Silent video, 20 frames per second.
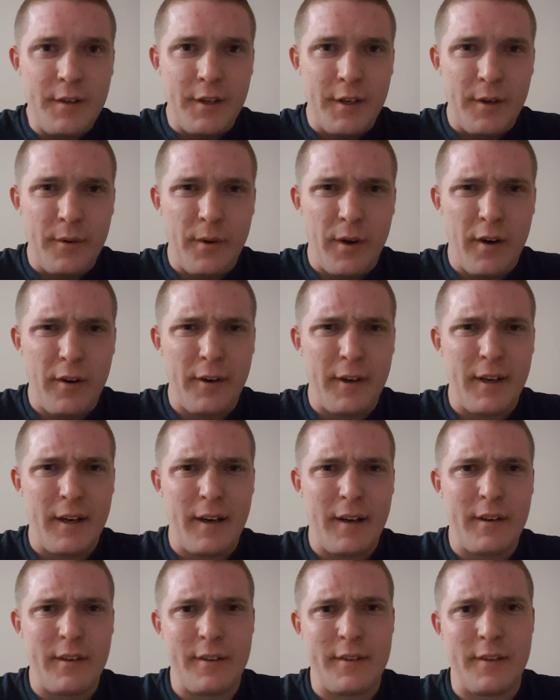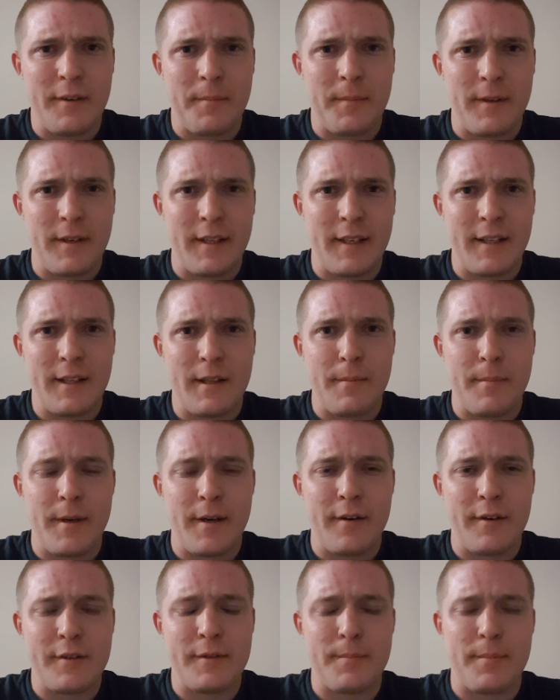REI or something to get the
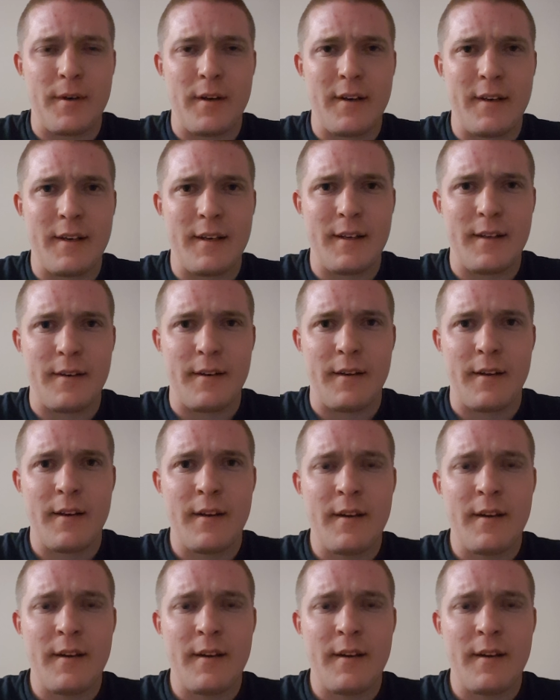bear spray, and